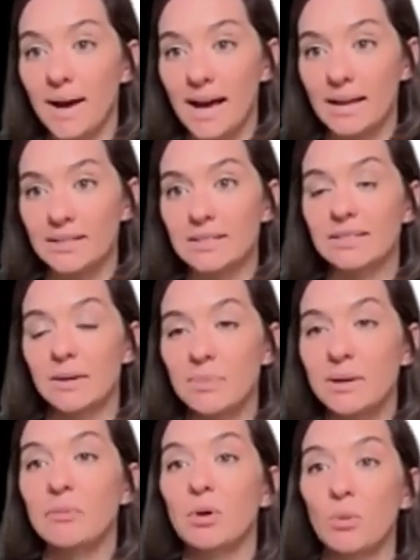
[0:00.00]
But some
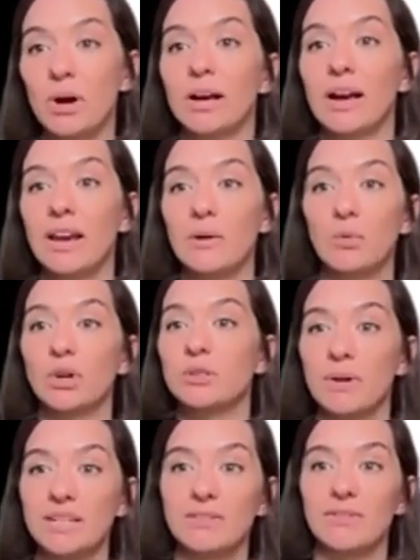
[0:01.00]
people want kind of more
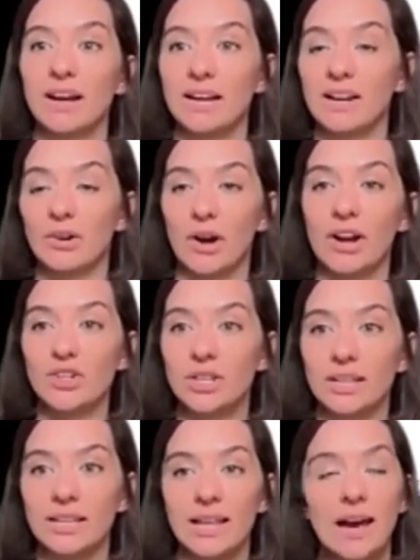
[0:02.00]
specified
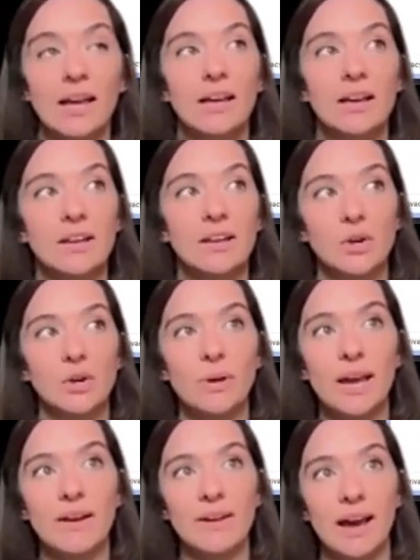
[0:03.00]
interaction than that. So
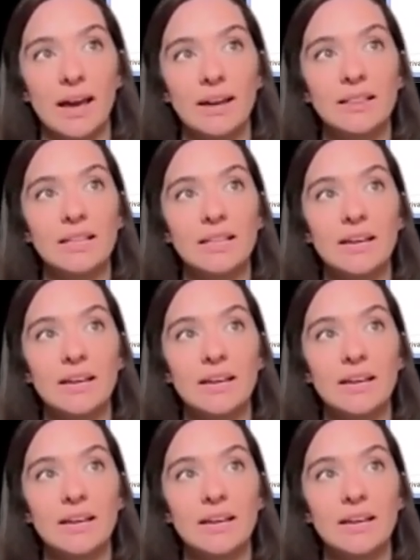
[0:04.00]
we have added the